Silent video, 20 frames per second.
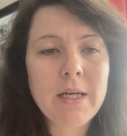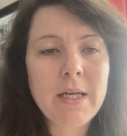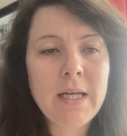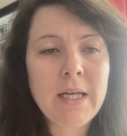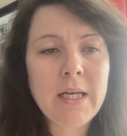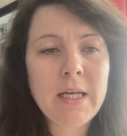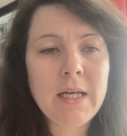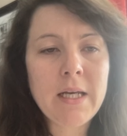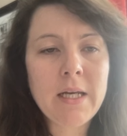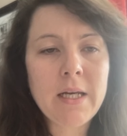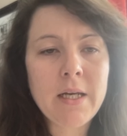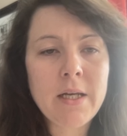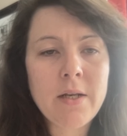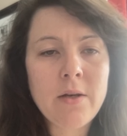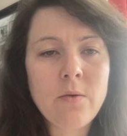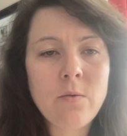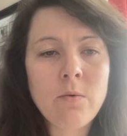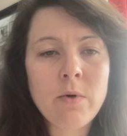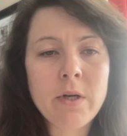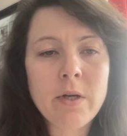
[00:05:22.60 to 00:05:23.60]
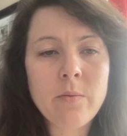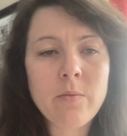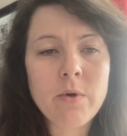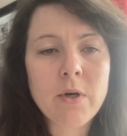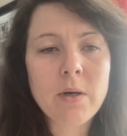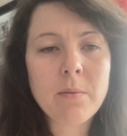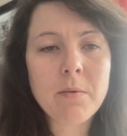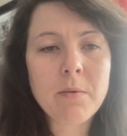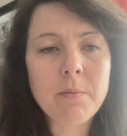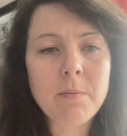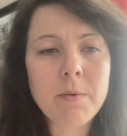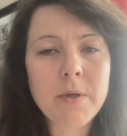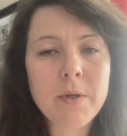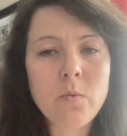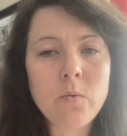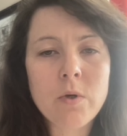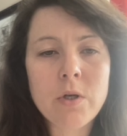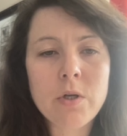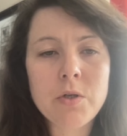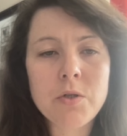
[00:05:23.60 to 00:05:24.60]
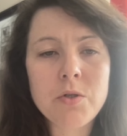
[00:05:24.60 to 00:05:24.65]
And what I probably want to